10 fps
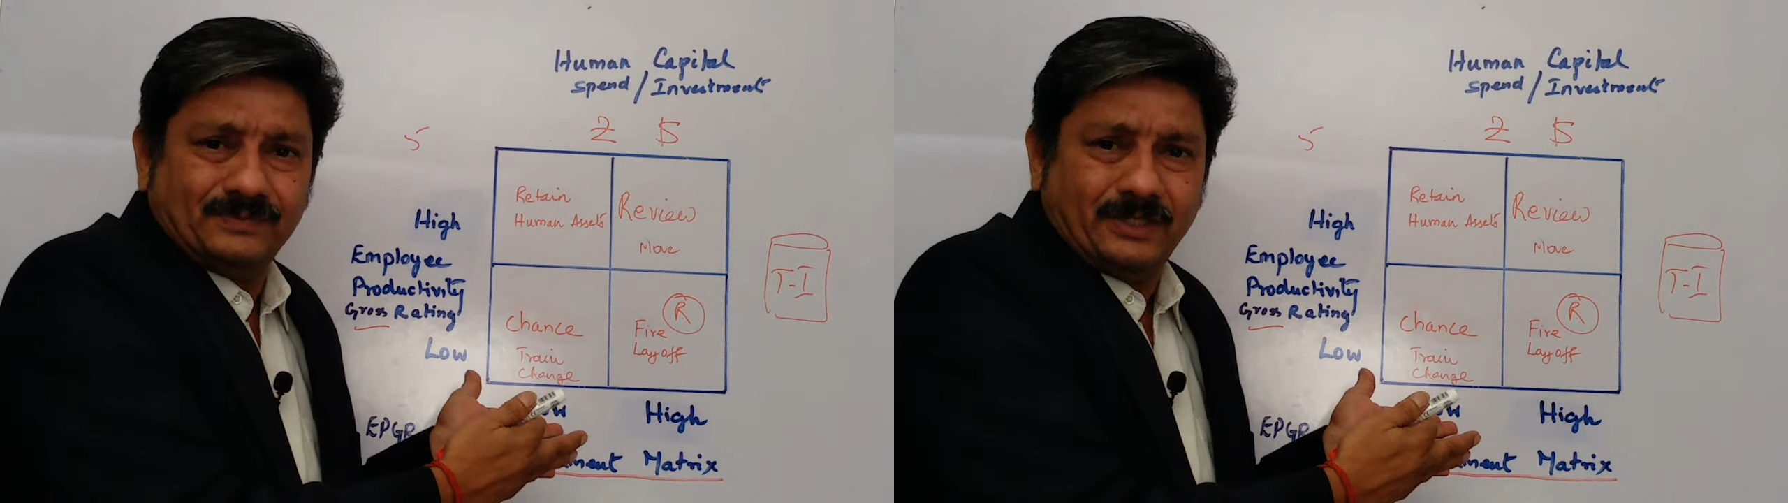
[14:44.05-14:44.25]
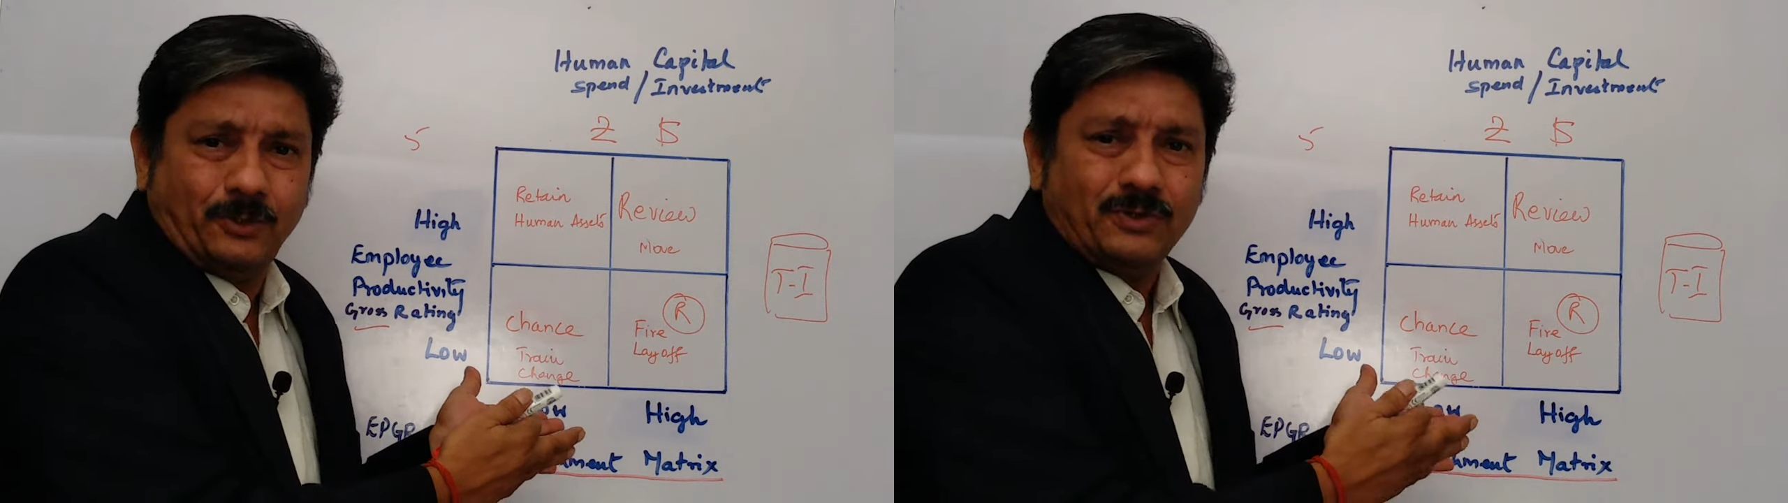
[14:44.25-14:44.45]

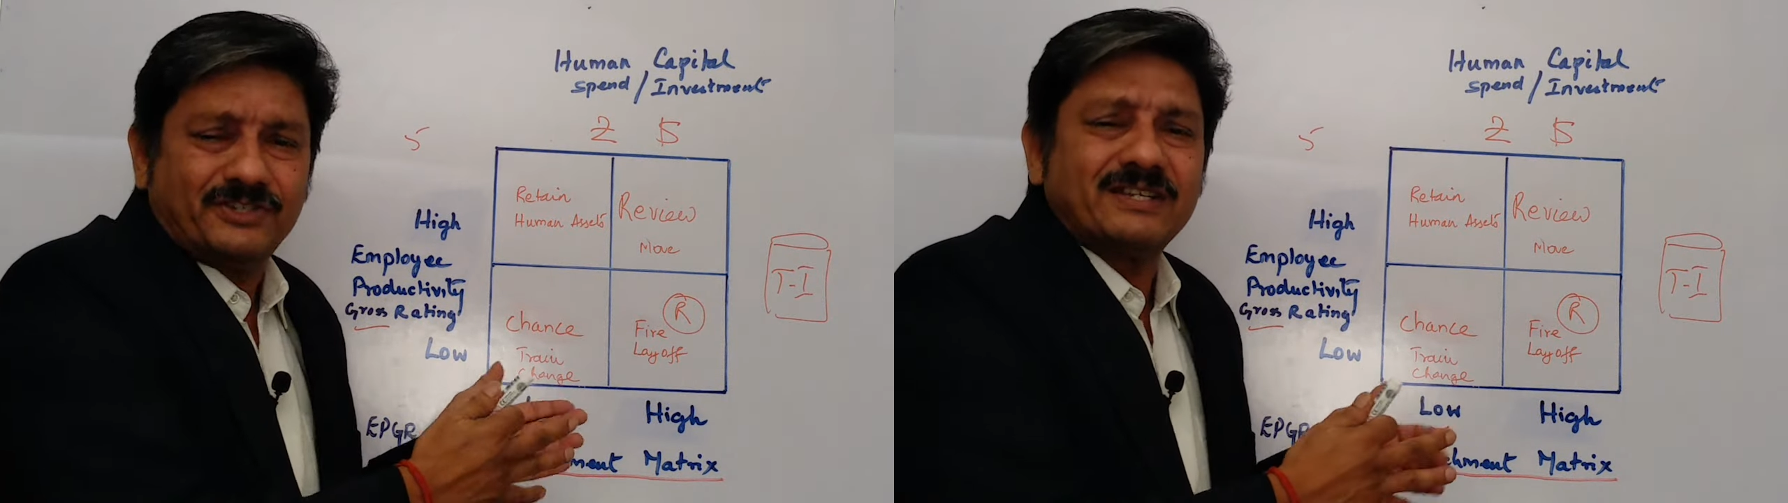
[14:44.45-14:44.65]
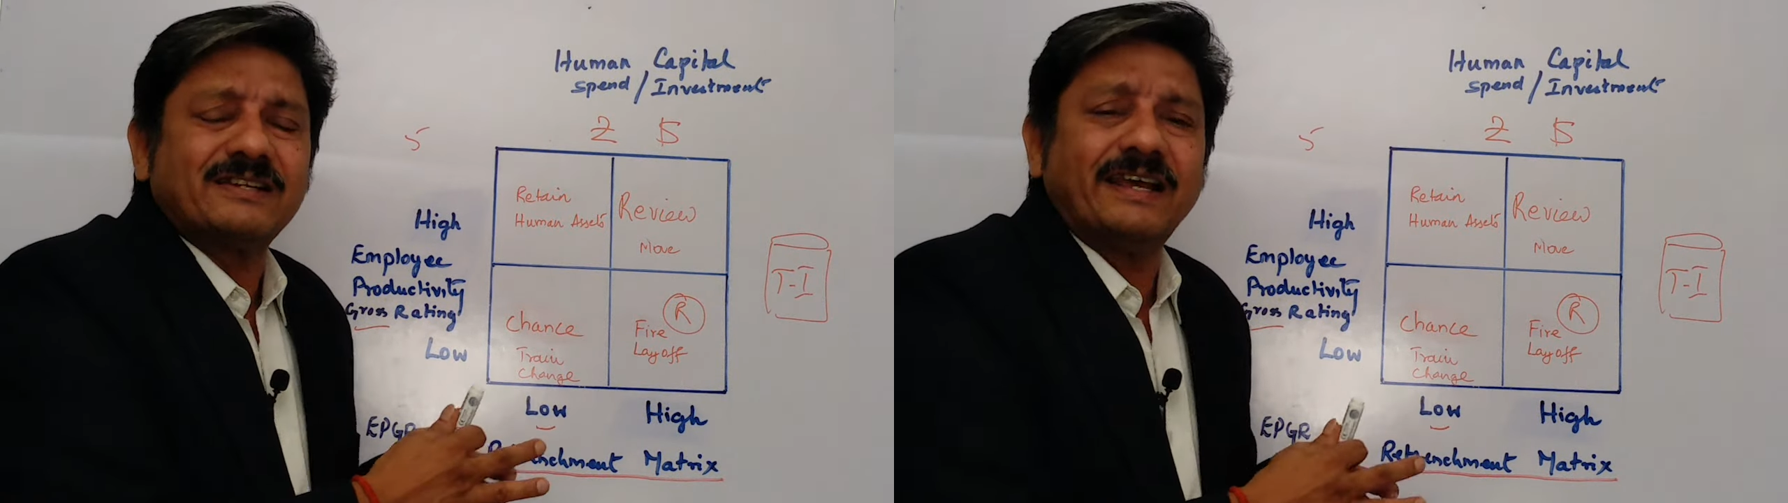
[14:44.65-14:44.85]

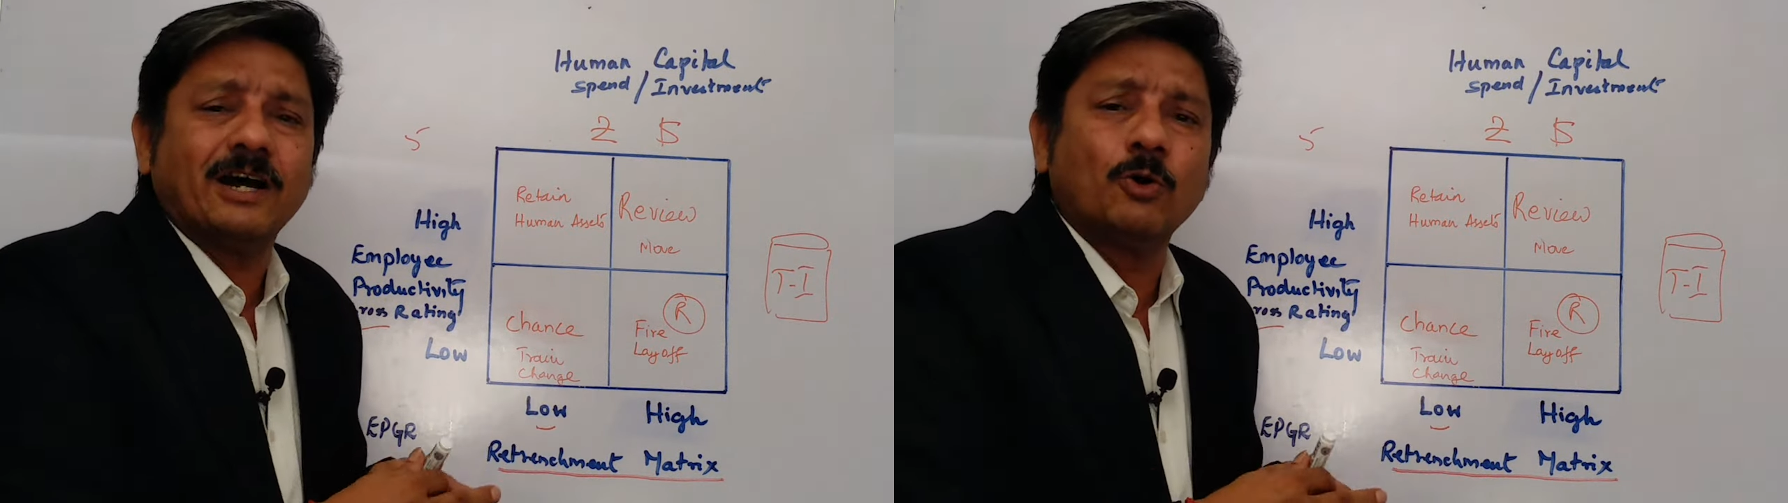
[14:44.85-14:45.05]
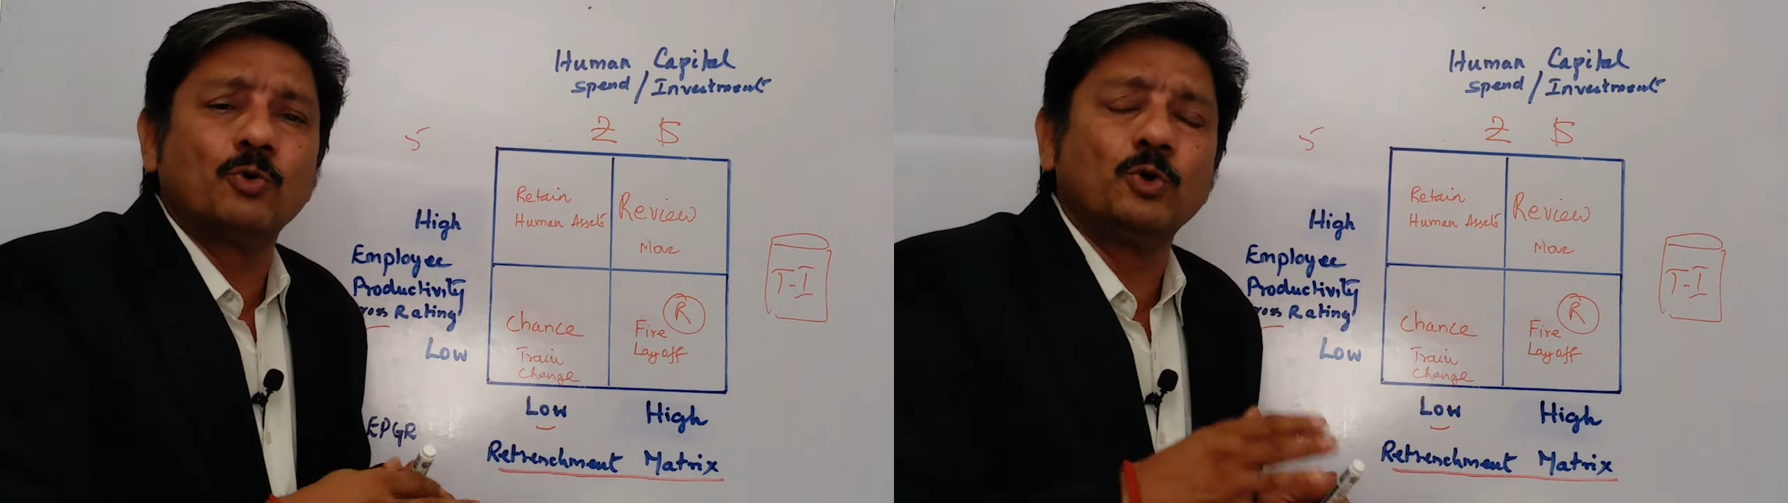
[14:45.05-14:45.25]
Just like
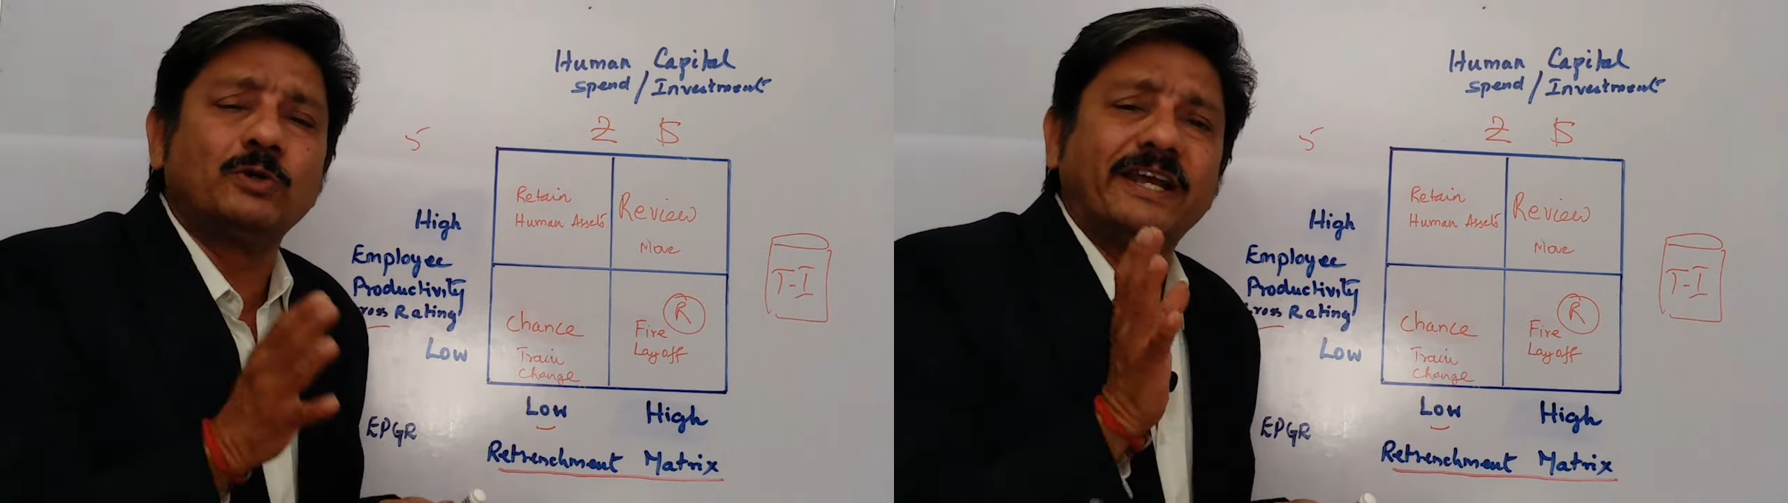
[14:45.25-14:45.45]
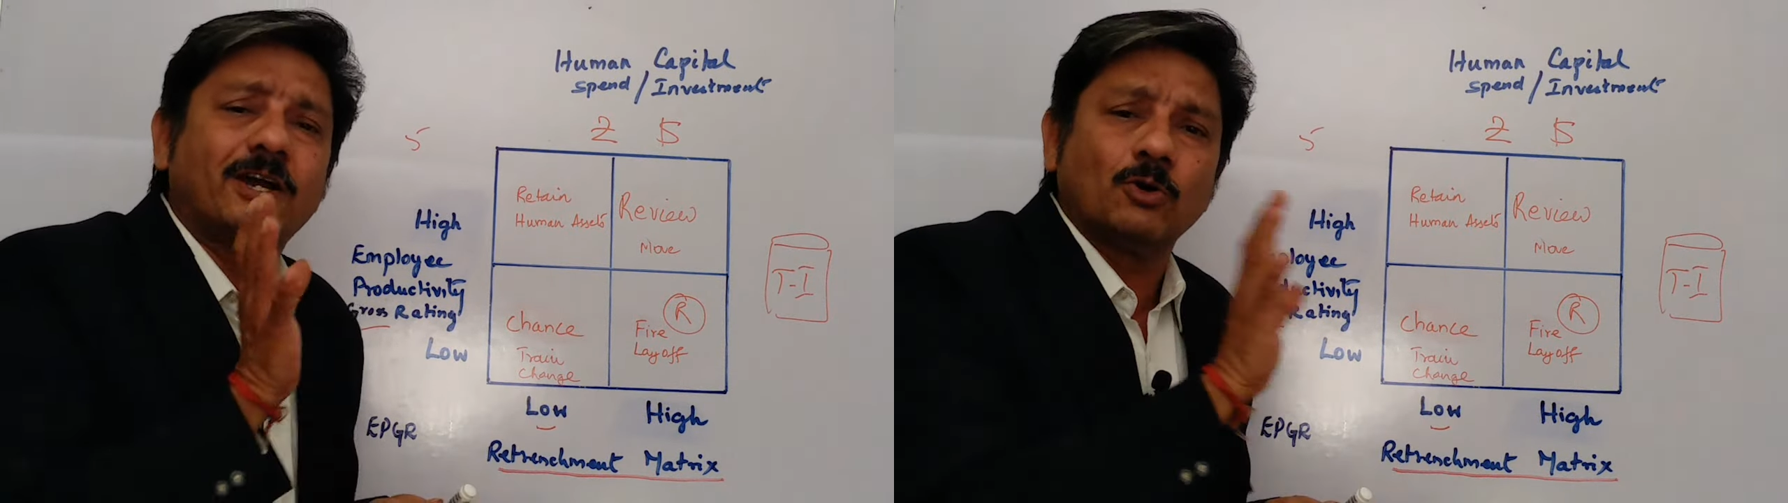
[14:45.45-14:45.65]
how
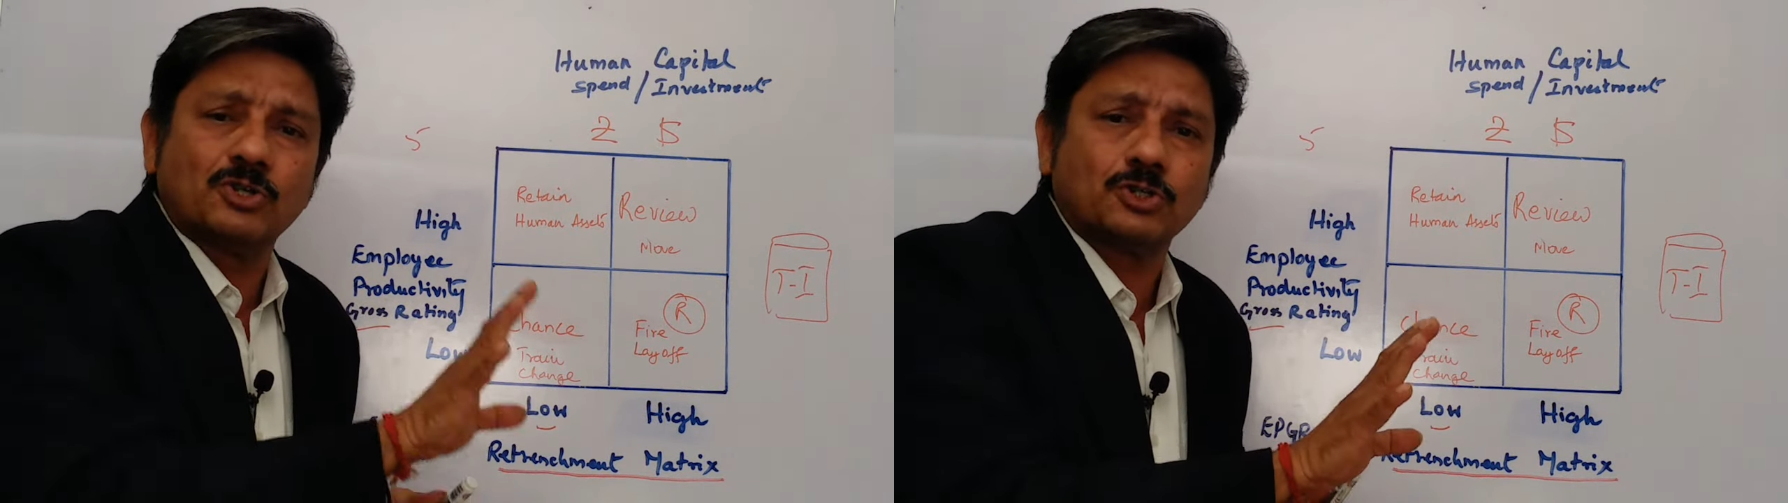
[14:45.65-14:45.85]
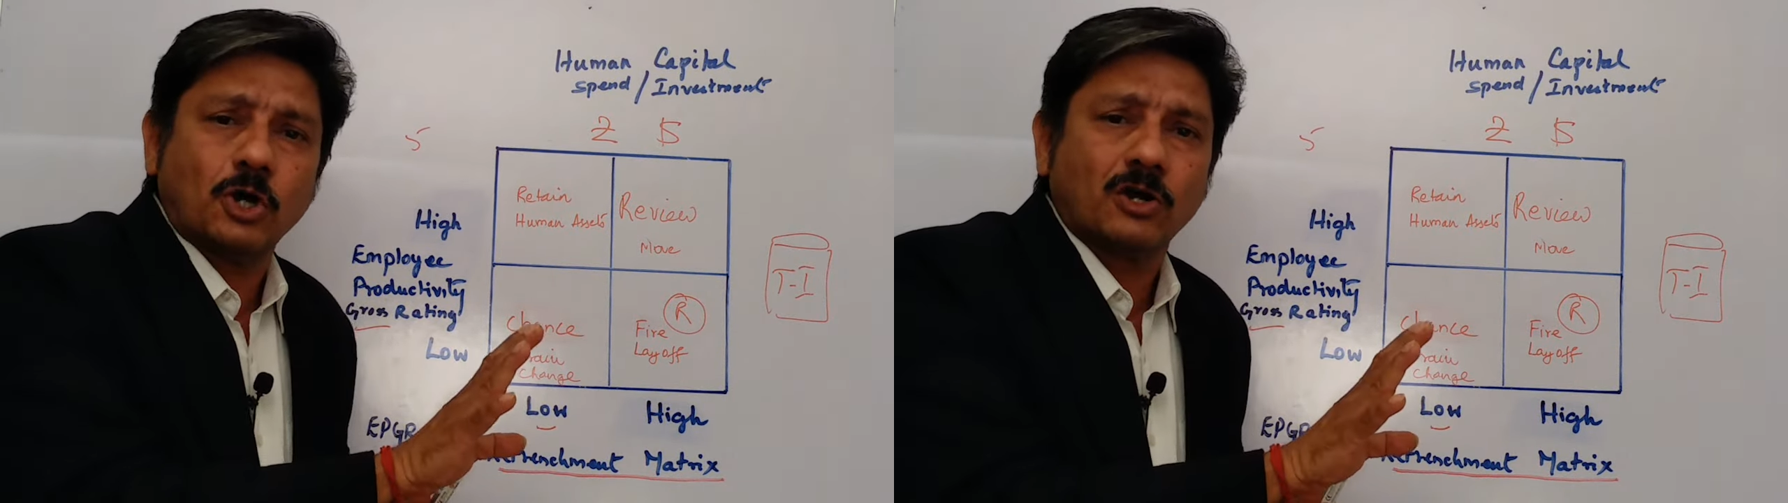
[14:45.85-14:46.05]
you take out
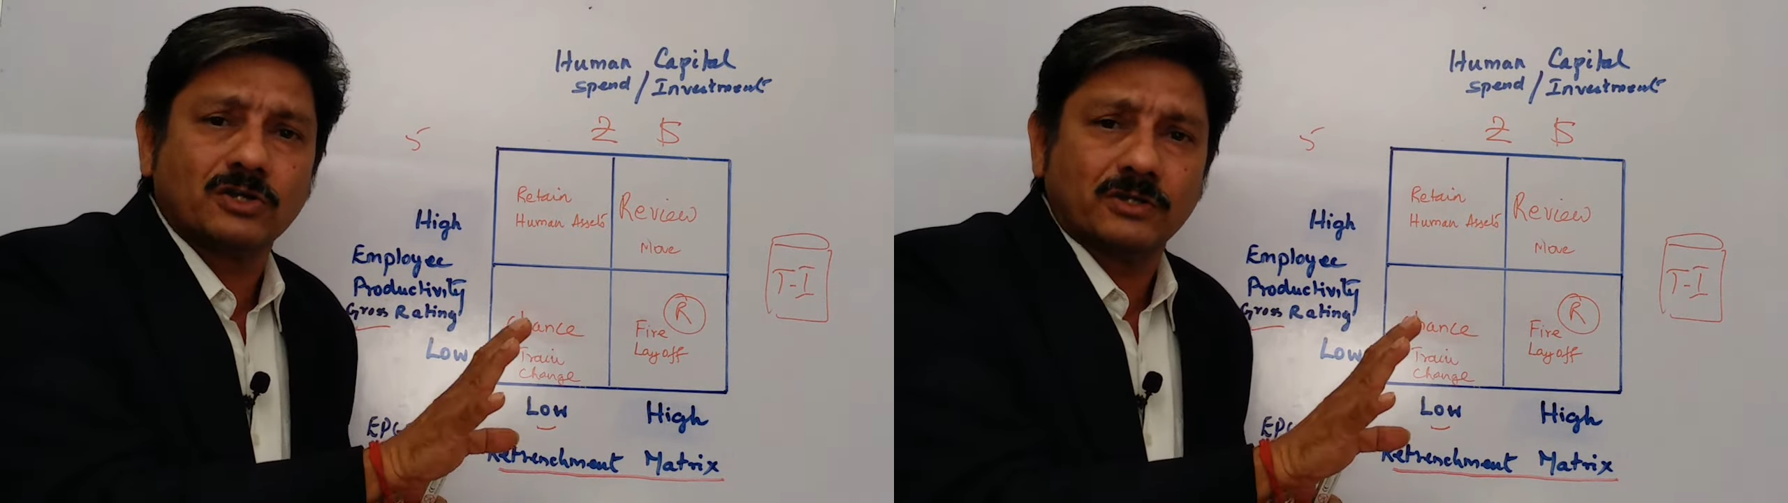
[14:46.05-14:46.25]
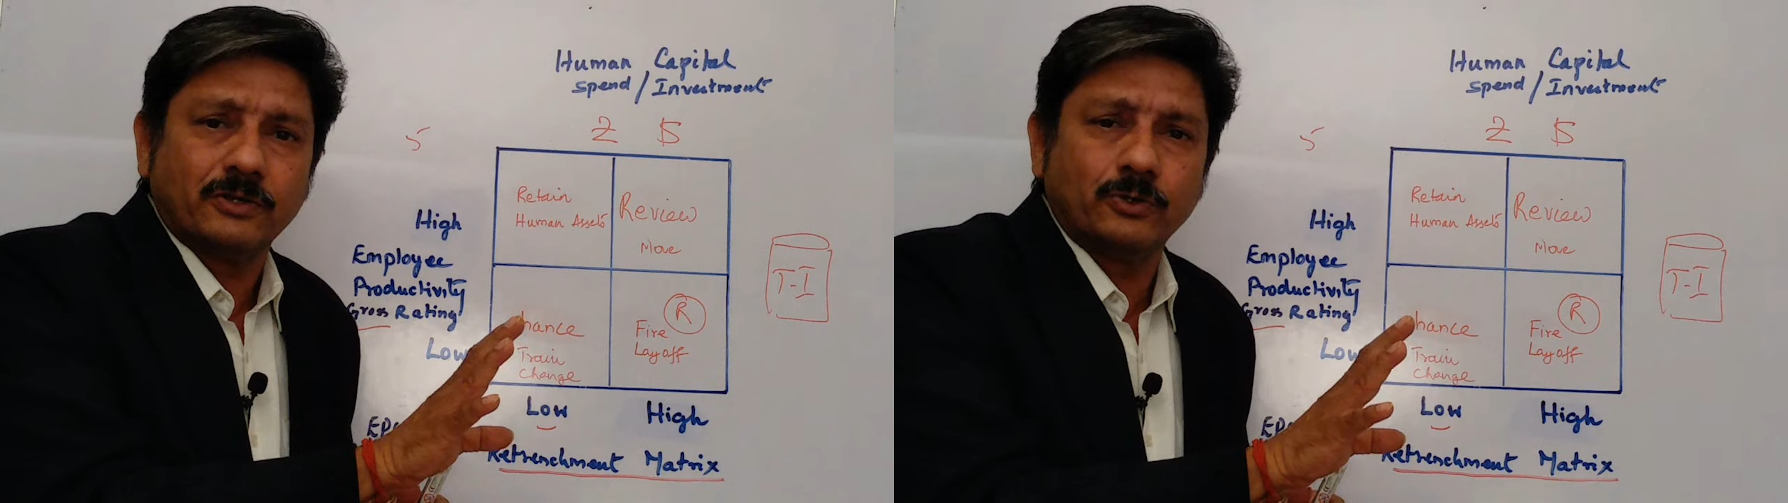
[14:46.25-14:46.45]
stock,